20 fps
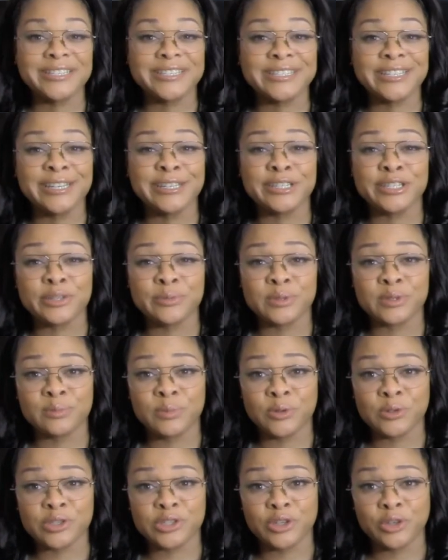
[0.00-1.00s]
since she was
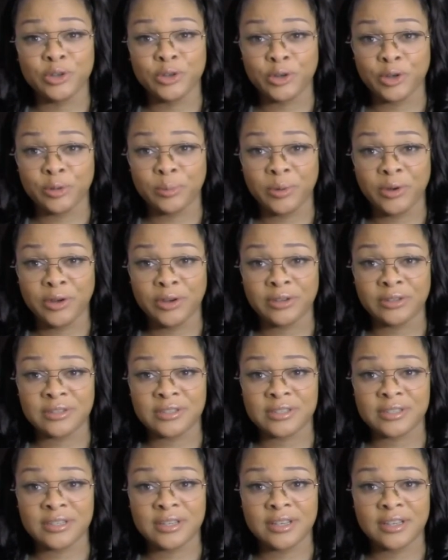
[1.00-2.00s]
mostly hooker
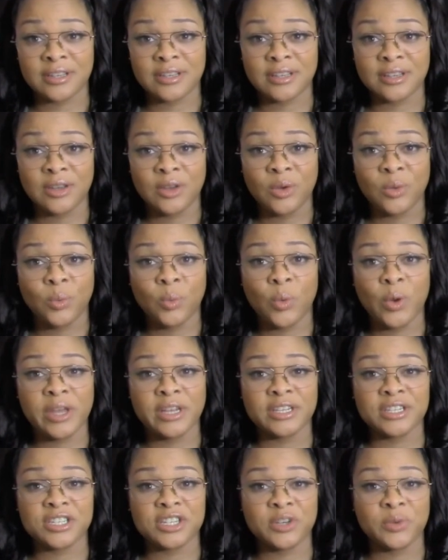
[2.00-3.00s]
parts,
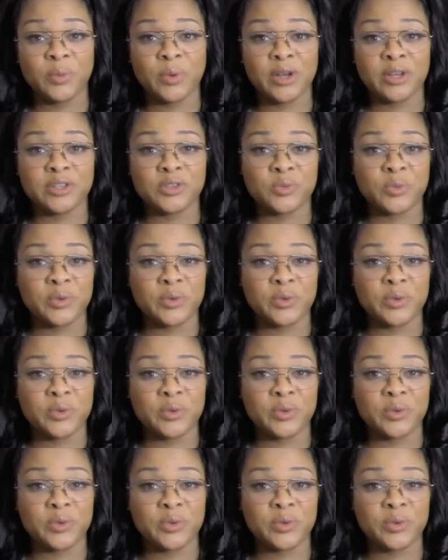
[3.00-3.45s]
when she was